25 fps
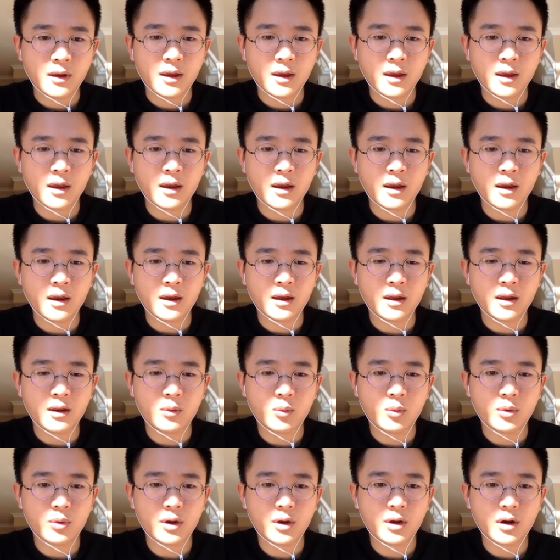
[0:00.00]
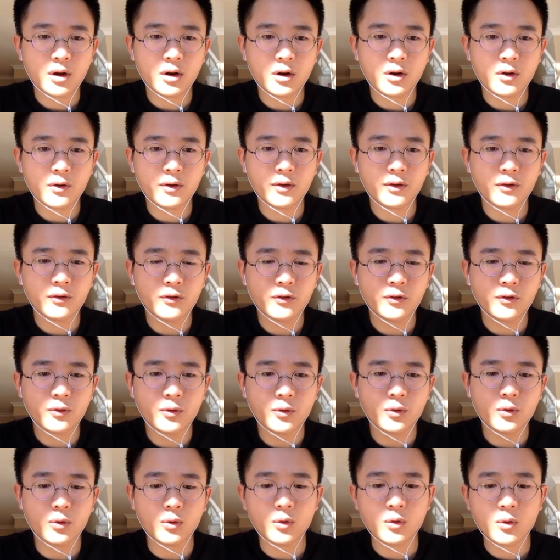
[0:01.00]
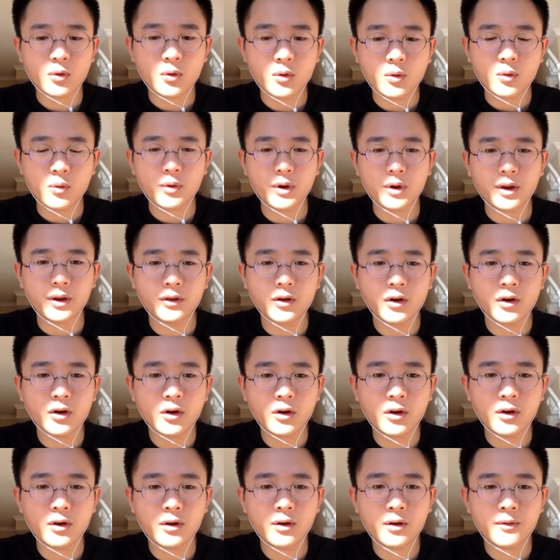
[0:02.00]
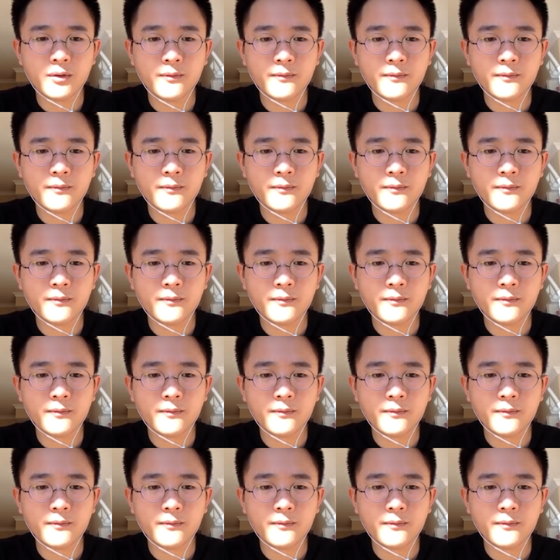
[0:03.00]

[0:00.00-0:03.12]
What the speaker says: and we are going to return